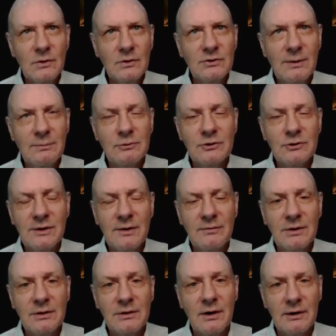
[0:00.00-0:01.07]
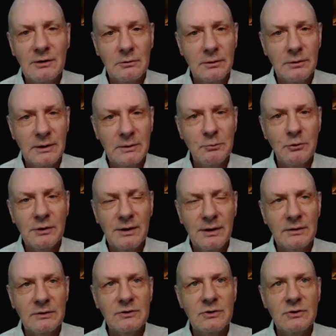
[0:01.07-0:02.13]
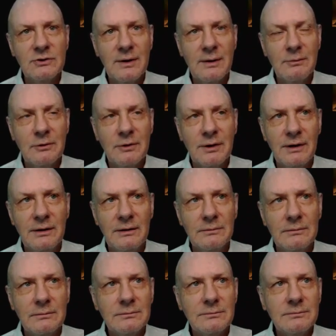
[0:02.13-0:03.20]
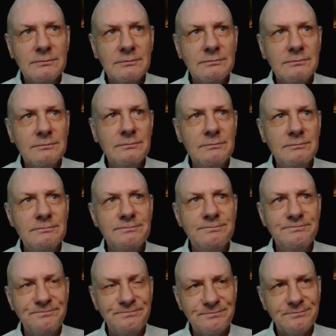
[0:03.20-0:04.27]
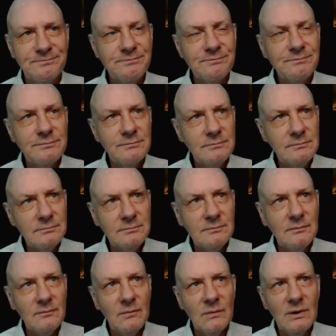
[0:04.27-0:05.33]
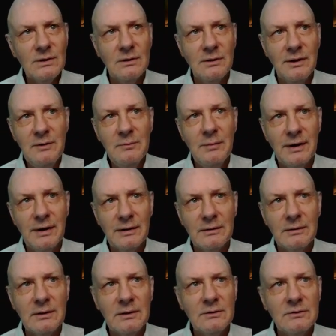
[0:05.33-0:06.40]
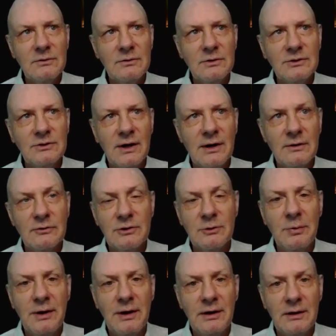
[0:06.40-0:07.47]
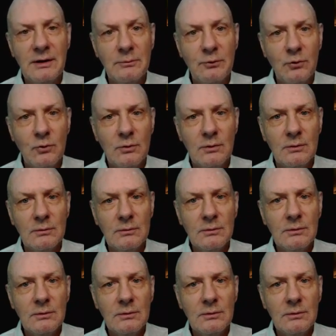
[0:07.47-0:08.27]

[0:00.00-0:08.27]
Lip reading: Chapter 7 and 9 are like bookends to chapter 8. The lame man desires the pagan pool,